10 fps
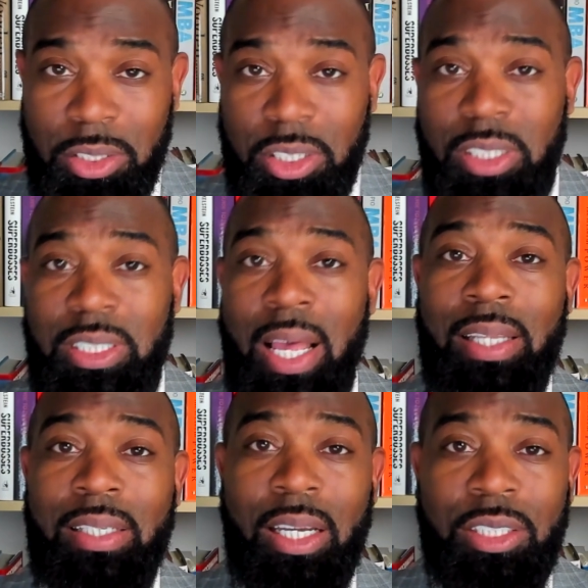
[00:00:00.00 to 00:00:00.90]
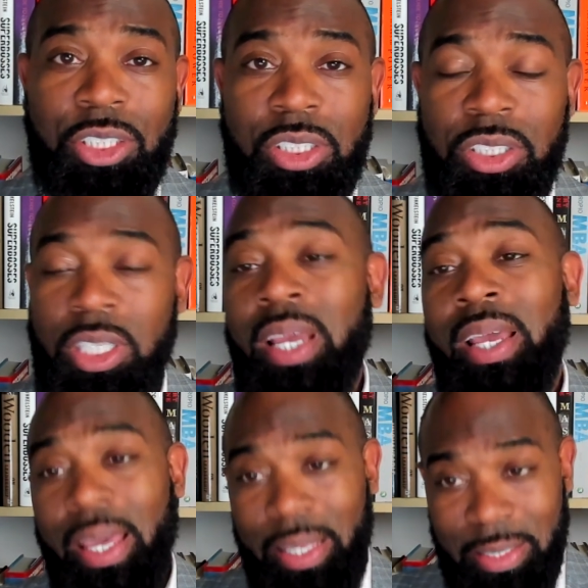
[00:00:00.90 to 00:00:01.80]
to these allegations,
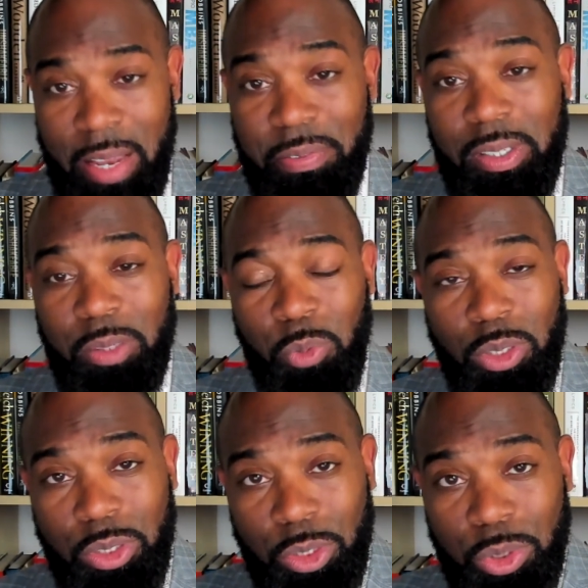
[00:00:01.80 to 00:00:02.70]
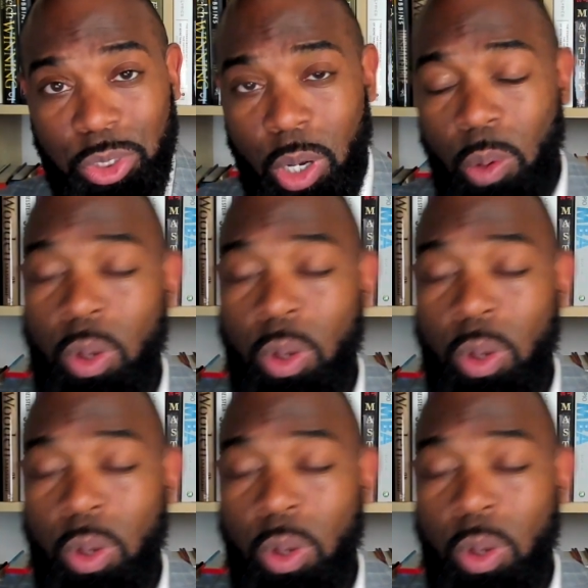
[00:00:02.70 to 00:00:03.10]
and they definitely will do so.